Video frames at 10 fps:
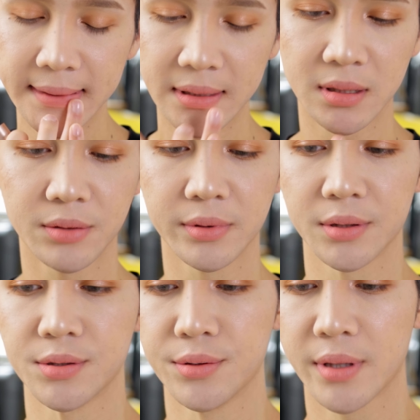I didn't
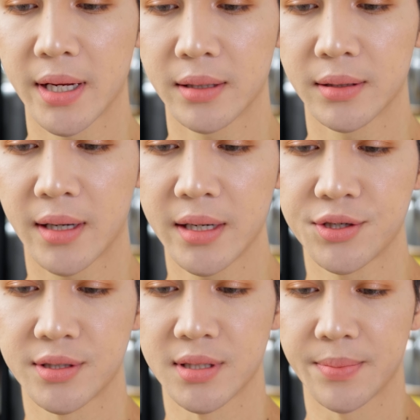really do that. It kind
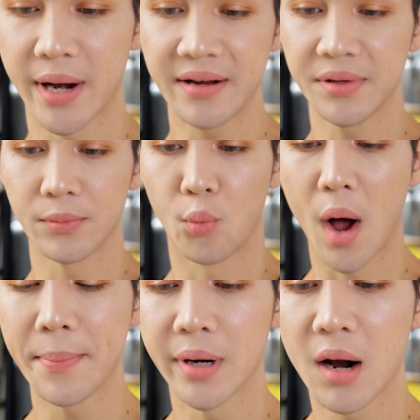of just disappeared. I didn't even
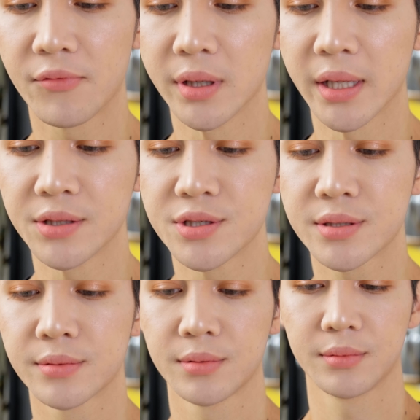wipe it off really. I
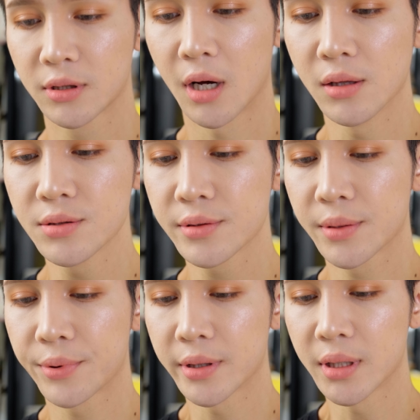just, the color's
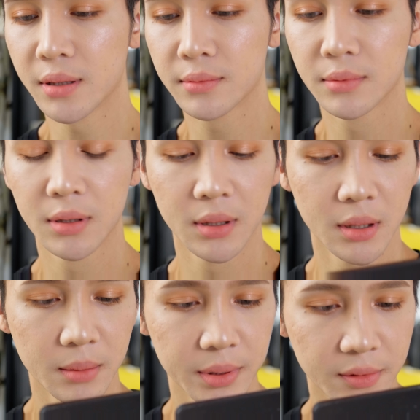really pretty,
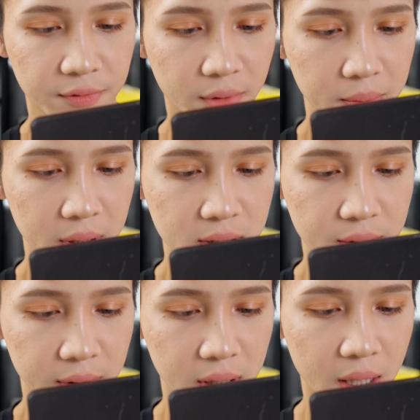but the formula
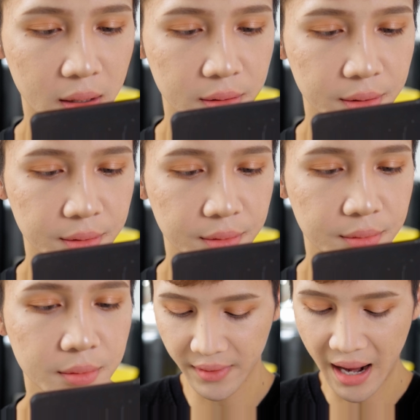isn't really that good.
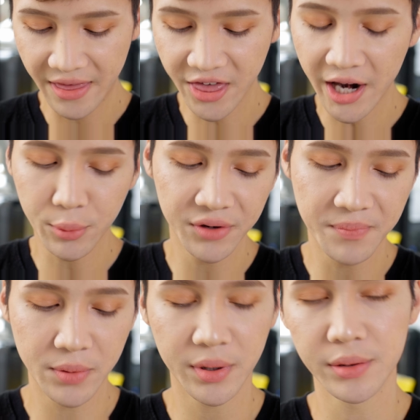I thought it would have
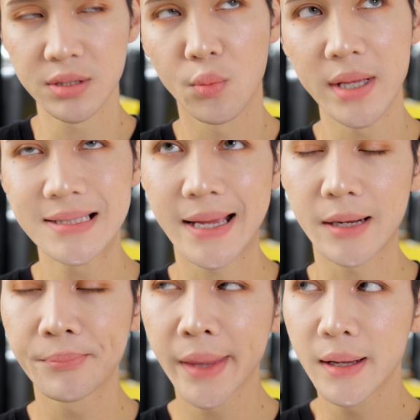been one of those ones
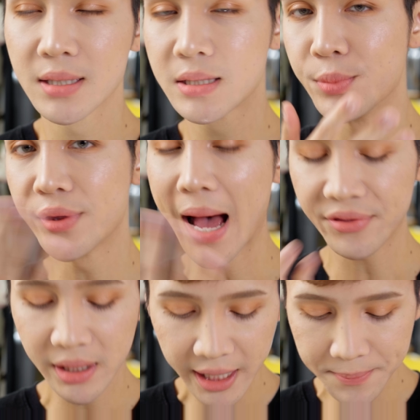that smooth
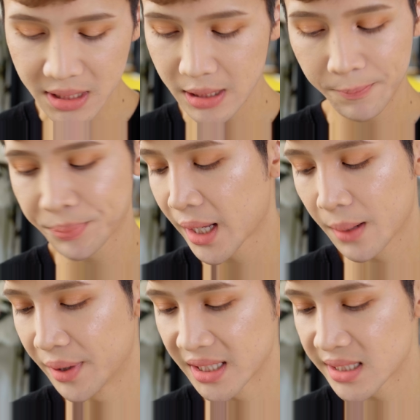out the lips,
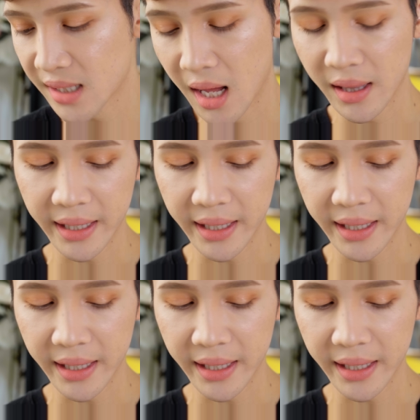but it's not.